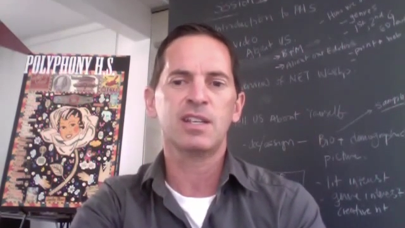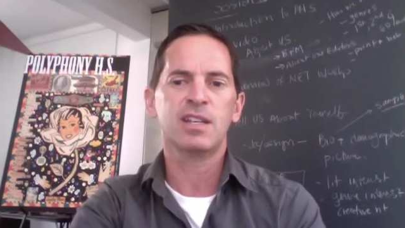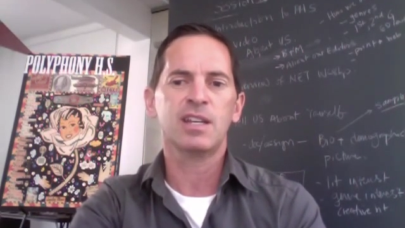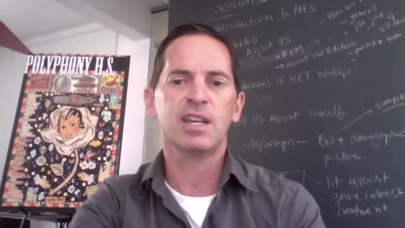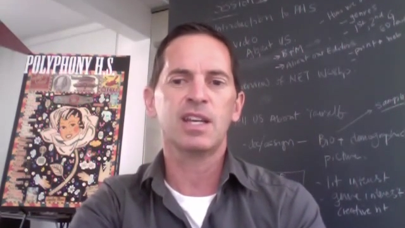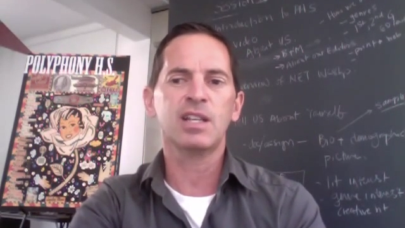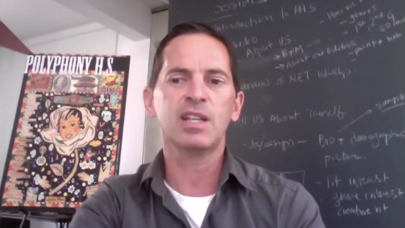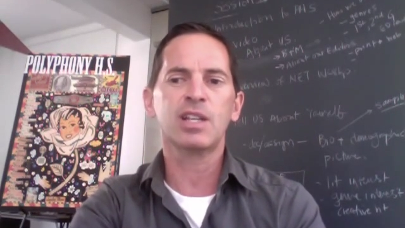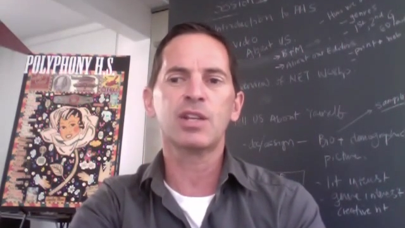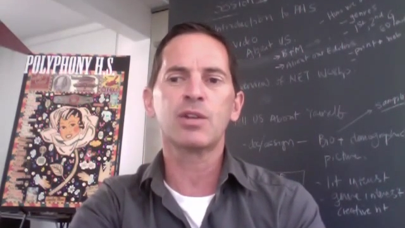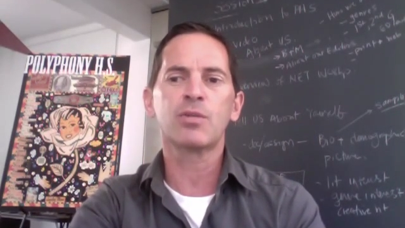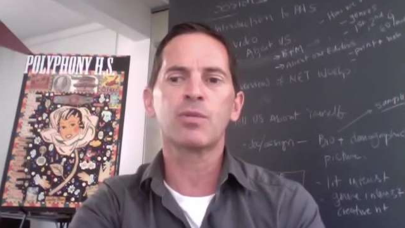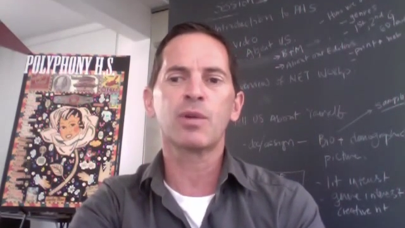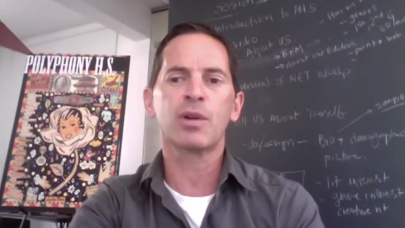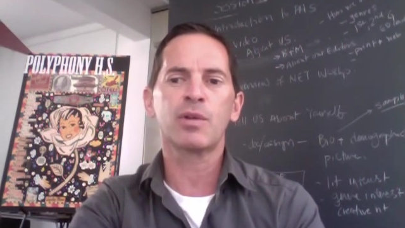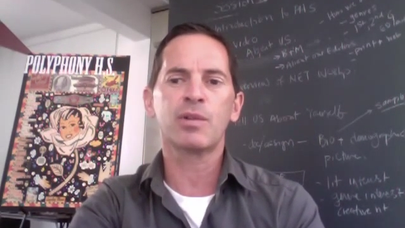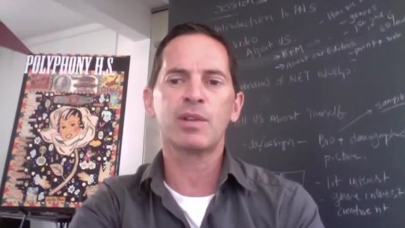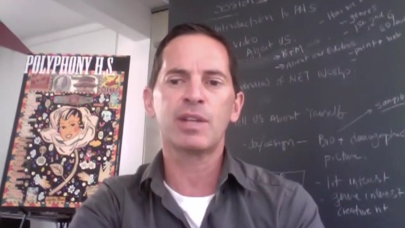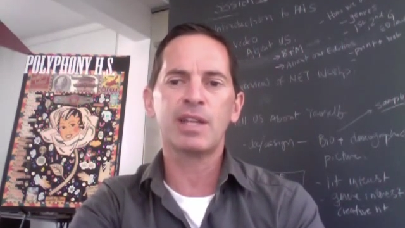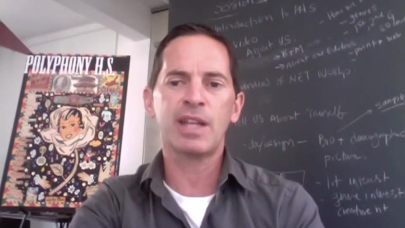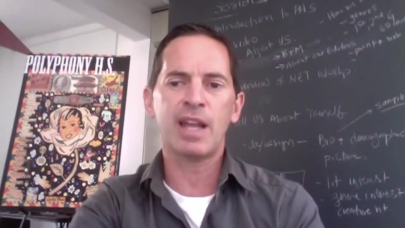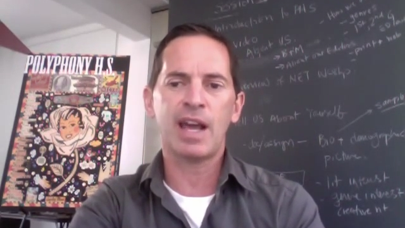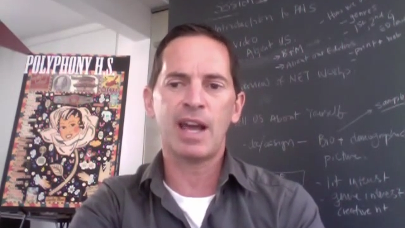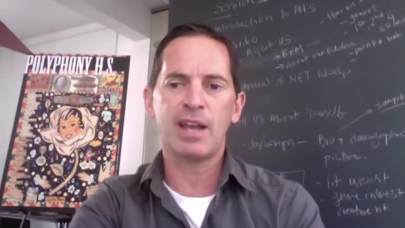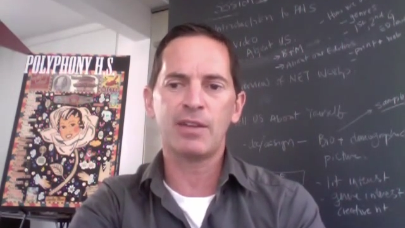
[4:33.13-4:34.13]
and
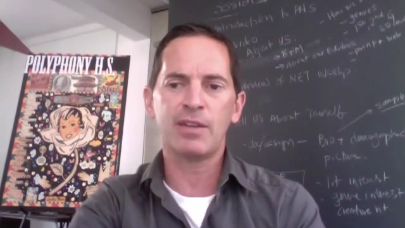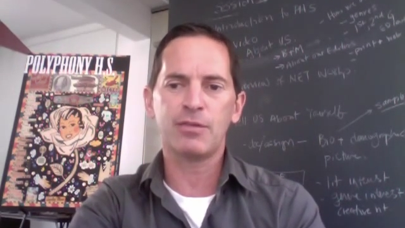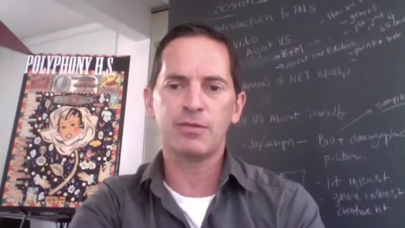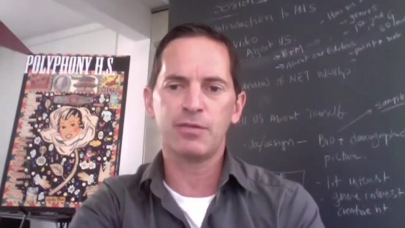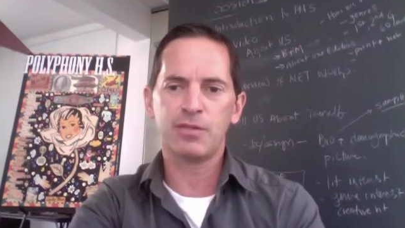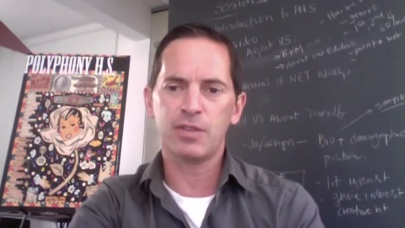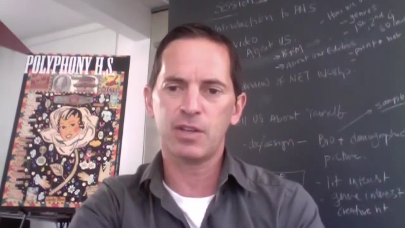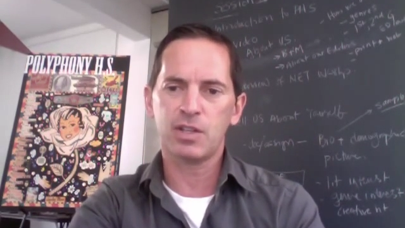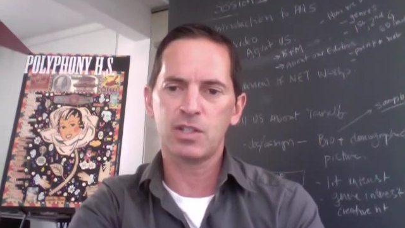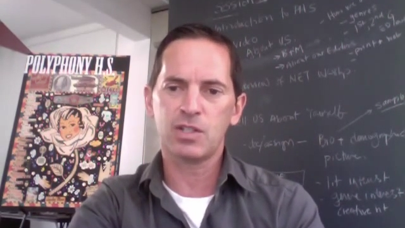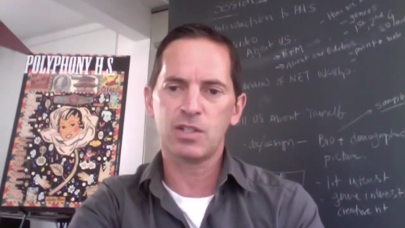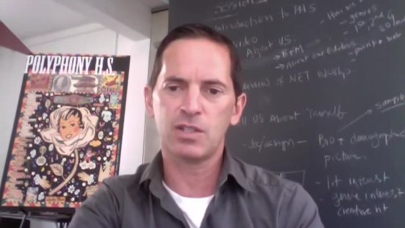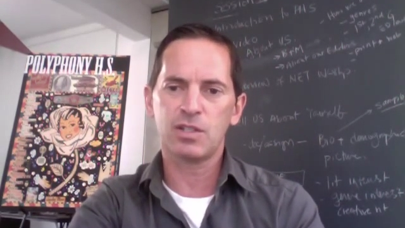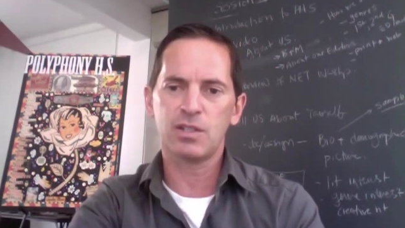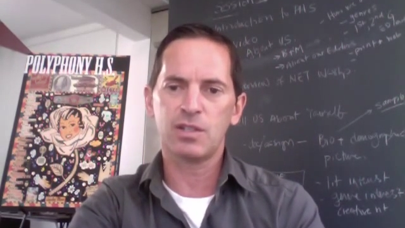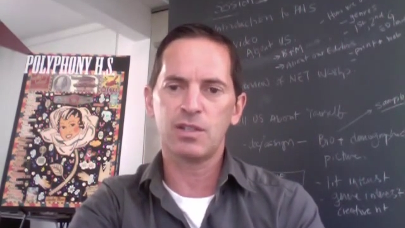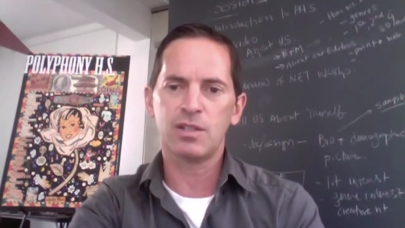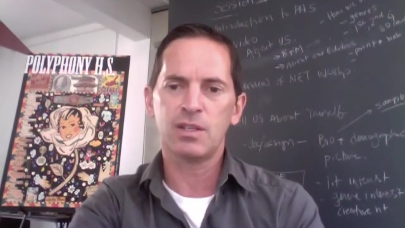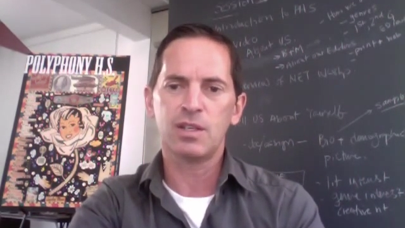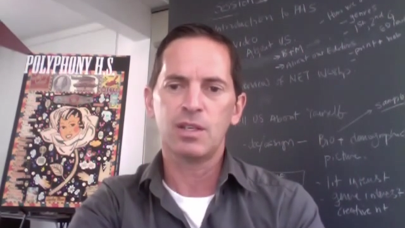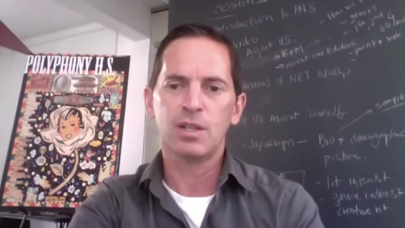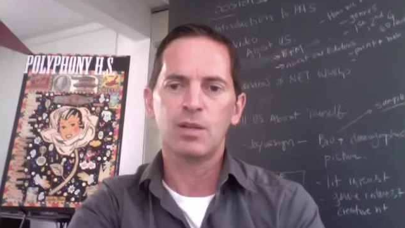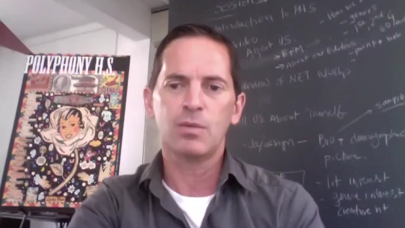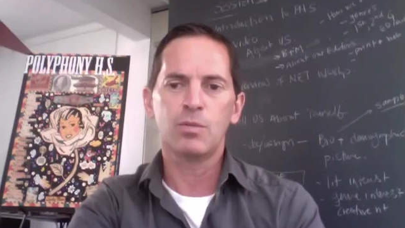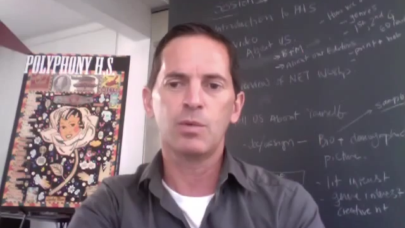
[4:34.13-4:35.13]
literary nonfiction
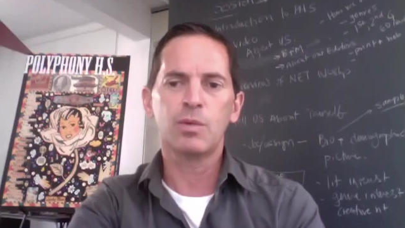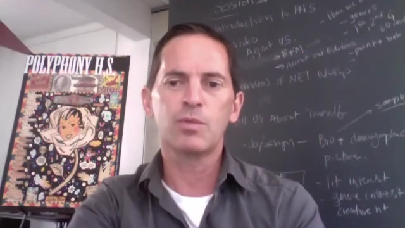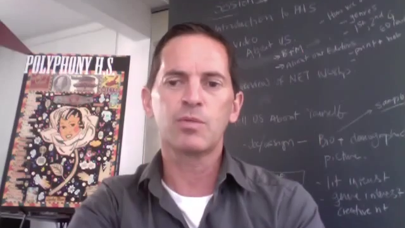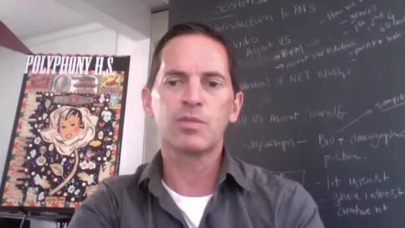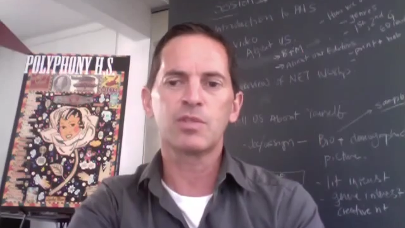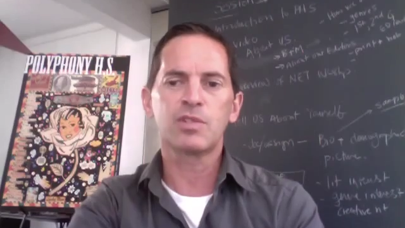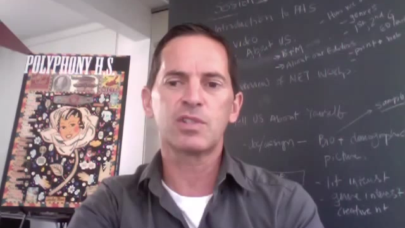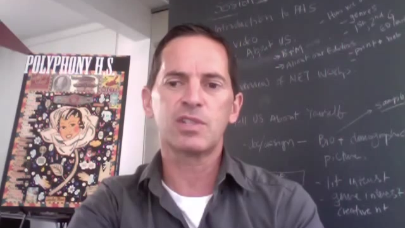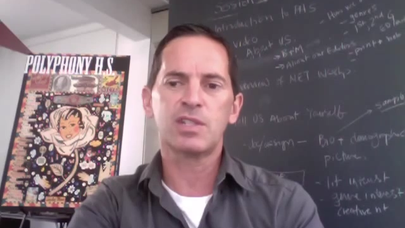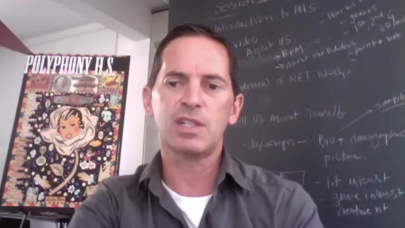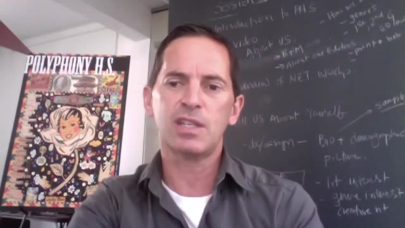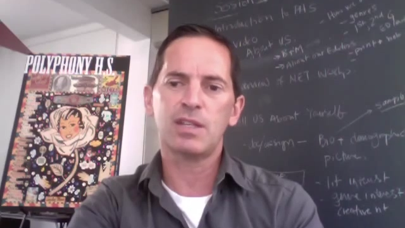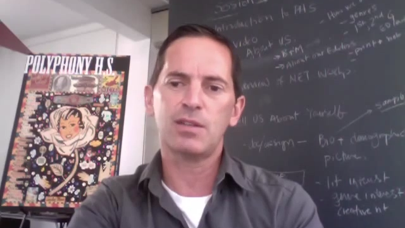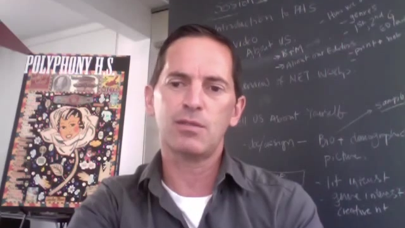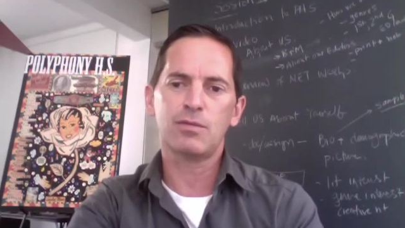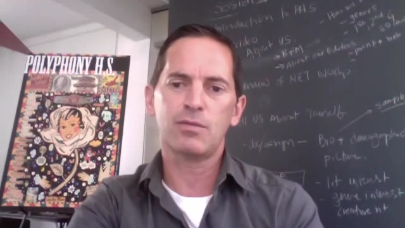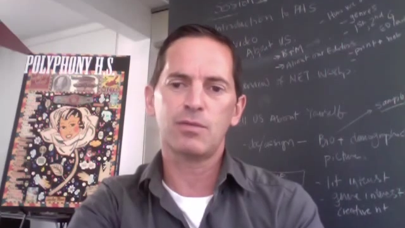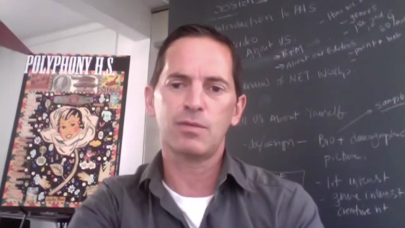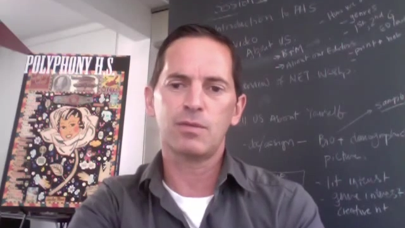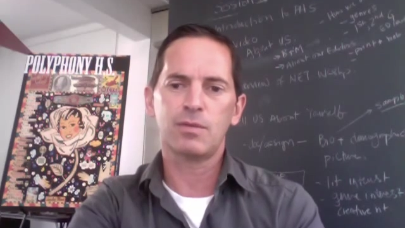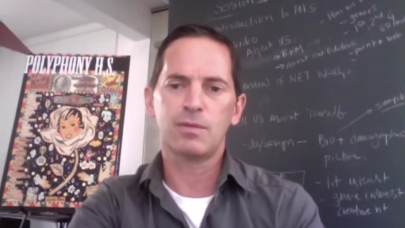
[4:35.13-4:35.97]
we receive,